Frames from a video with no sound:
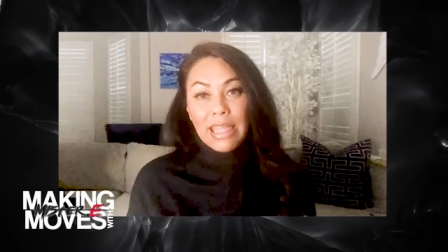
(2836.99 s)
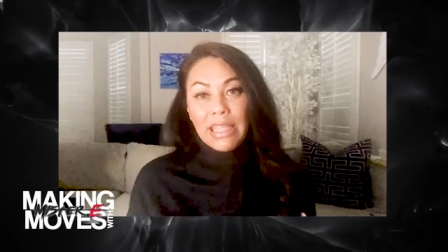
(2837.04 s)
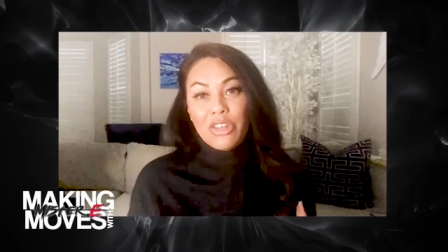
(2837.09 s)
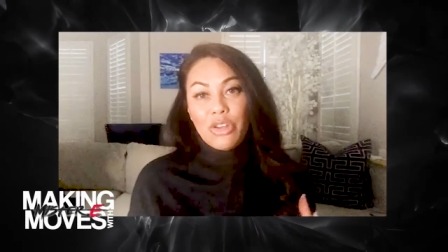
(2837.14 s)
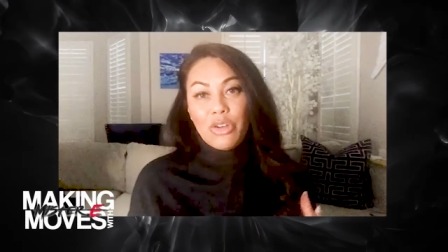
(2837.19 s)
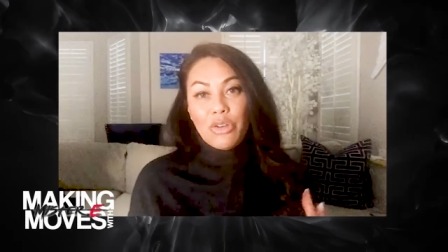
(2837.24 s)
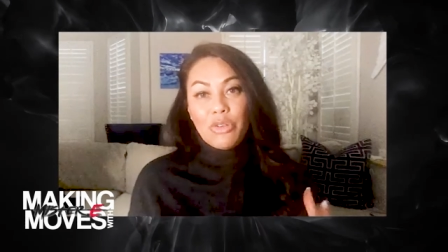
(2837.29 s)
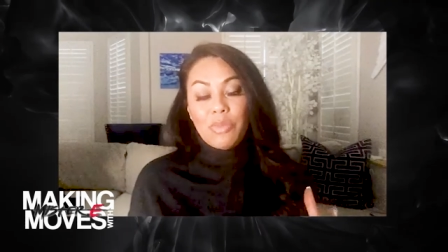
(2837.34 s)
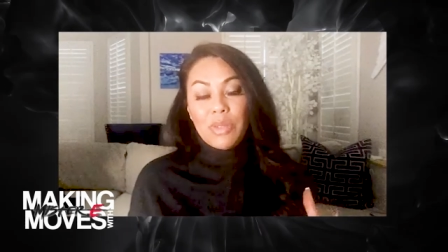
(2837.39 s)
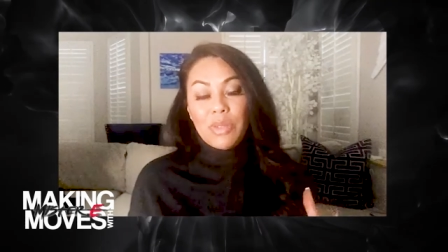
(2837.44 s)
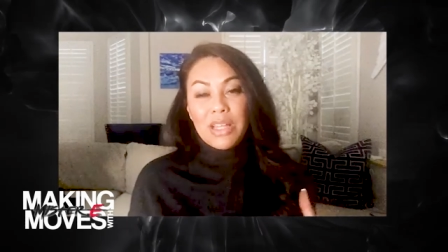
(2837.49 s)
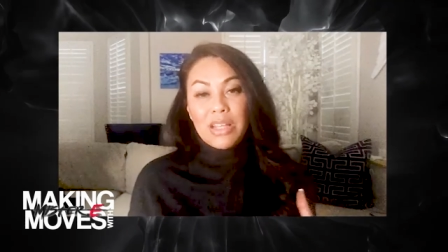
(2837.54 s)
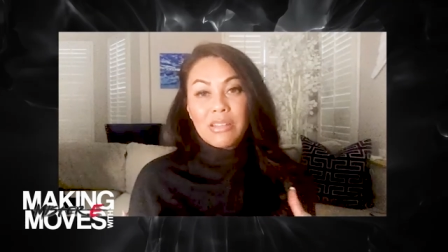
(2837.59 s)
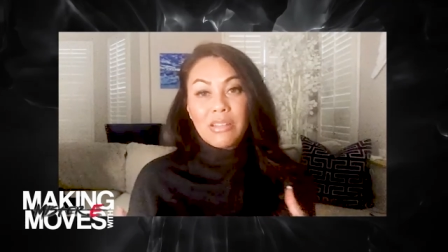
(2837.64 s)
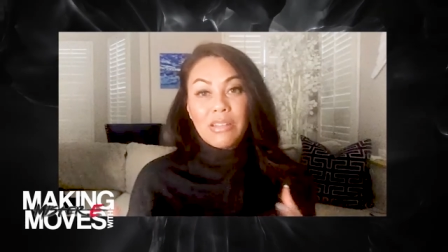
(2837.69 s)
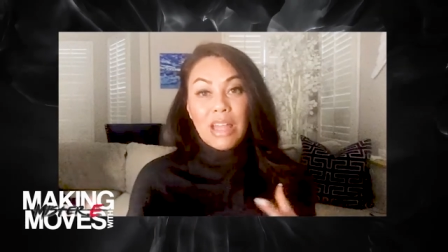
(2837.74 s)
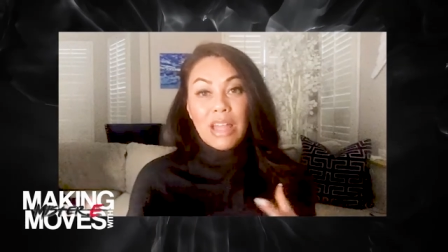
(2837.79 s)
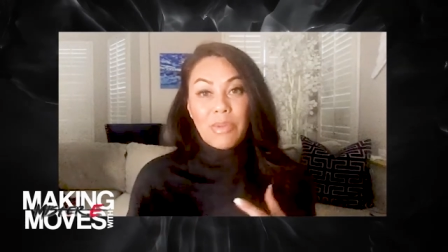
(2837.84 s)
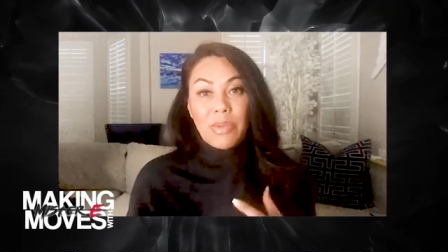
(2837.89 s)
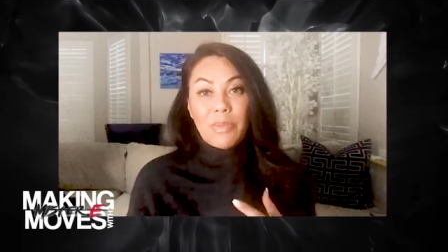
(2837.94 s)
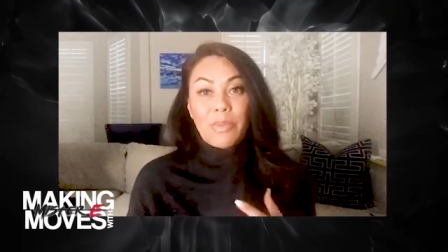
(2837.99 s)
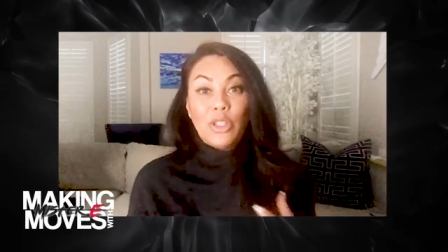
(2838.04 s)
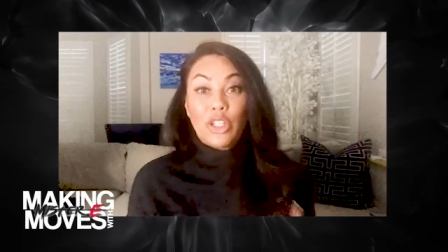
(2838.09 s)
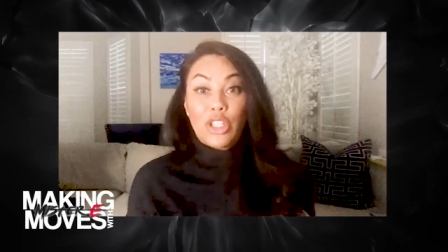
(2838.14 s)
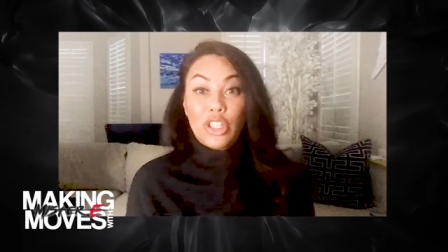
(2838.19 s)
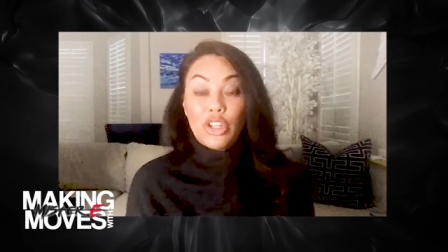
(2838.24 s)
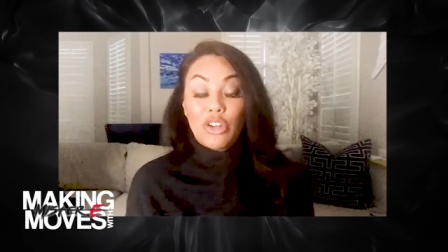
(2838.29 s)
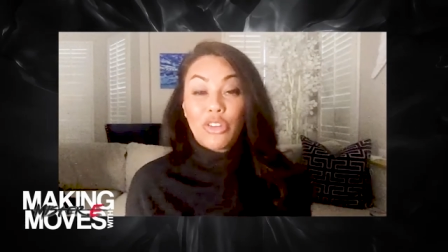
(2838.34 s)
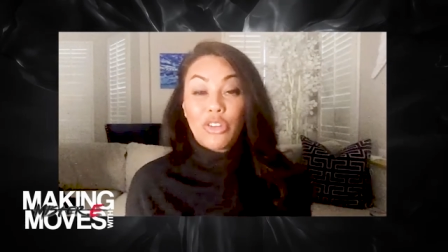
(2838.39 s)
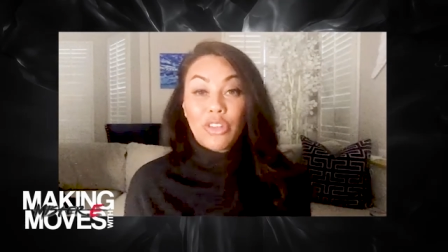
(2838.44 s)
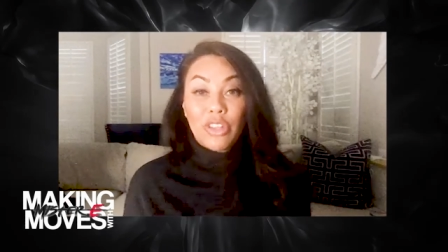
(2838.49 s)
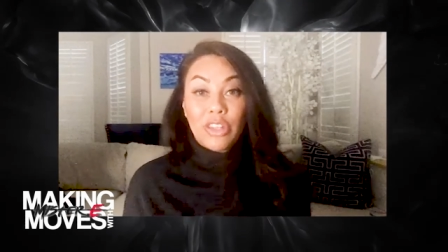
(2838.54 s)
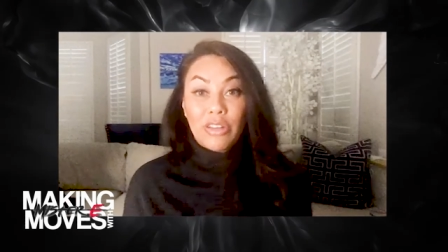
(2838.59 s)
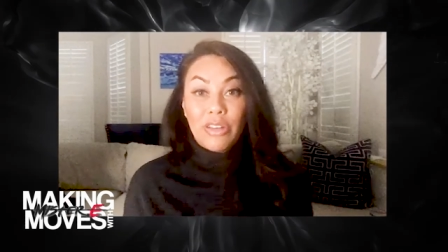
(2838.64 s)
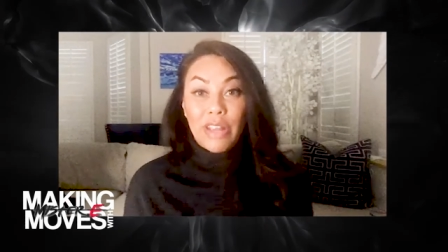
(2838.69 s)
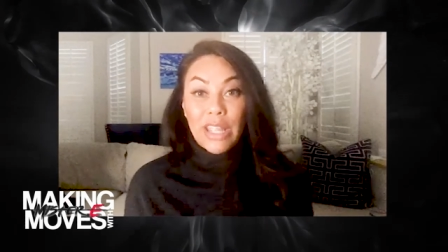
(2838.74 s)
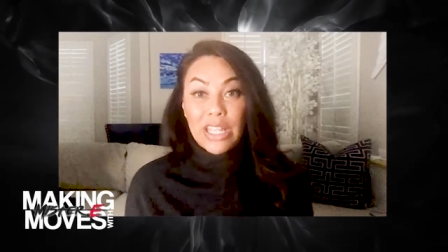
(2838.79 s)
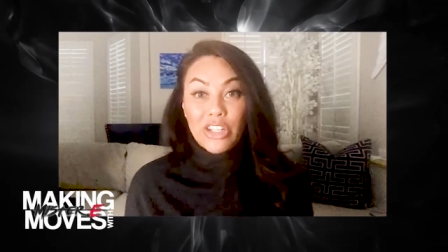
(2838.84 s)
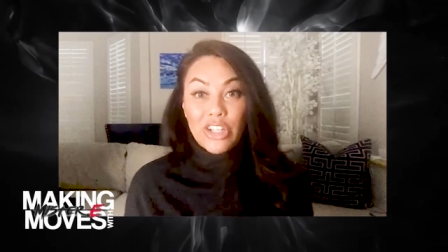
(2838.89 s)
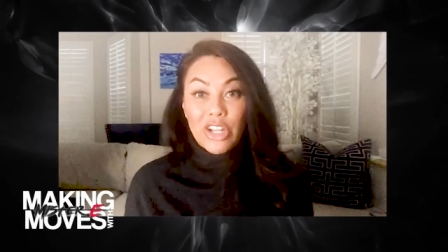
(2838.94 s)
you know, and because a lot of people look younger than
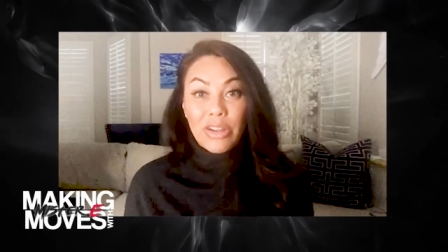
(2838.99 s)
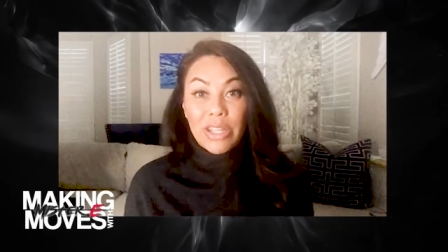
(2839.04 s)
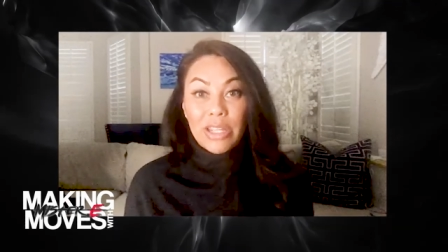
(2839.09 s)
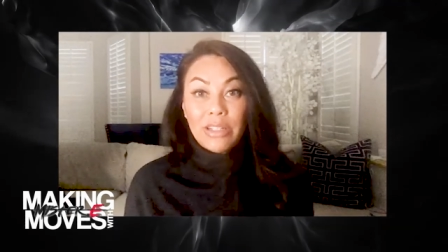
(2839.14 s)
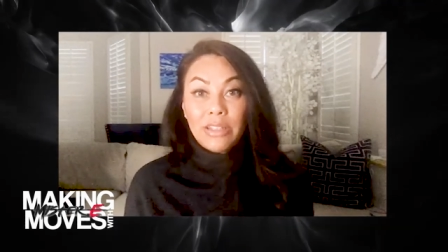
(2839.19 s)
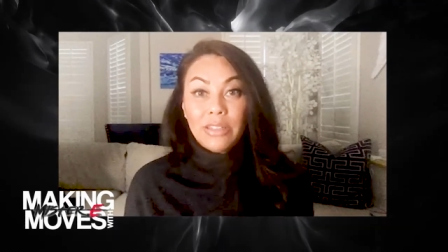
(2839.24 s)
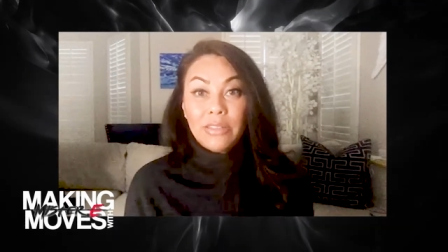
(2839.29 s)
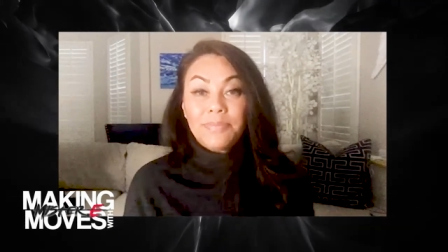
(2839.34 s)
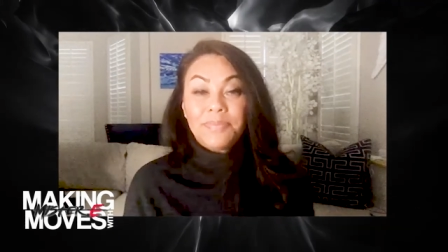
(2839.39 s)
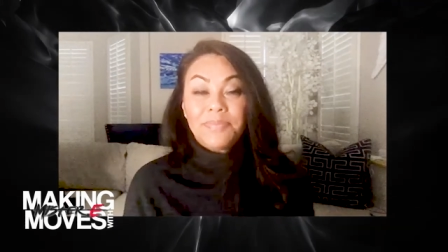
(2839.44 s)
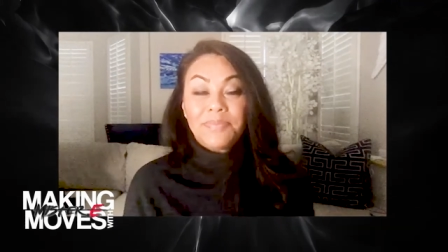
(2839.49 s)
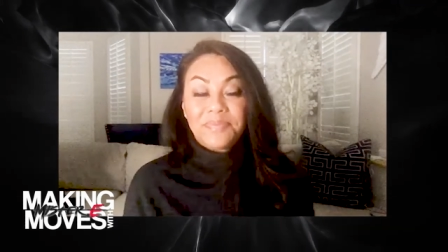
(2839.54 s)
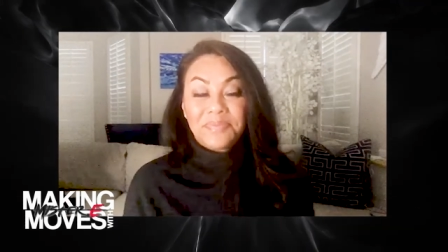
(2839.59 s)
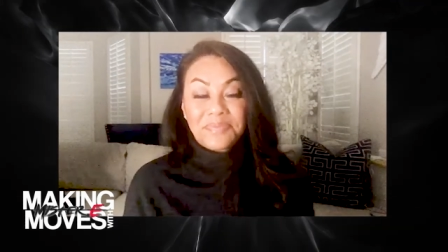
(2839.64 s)
their age out here,